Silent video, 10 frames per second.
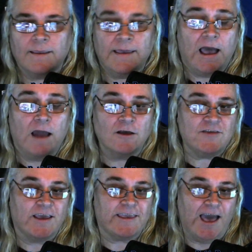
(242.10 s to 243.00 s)
Yeah, it
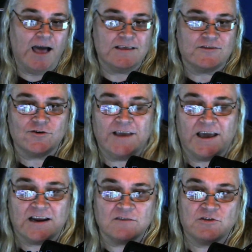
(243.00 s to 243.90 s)
looks like Allie certainly
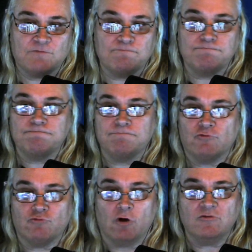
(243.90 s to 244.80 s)
had a
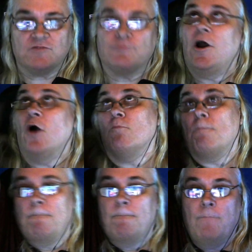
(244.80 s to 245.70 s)
growth sprout.
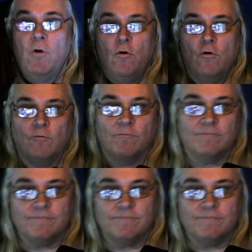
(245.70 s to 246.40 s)
Oh.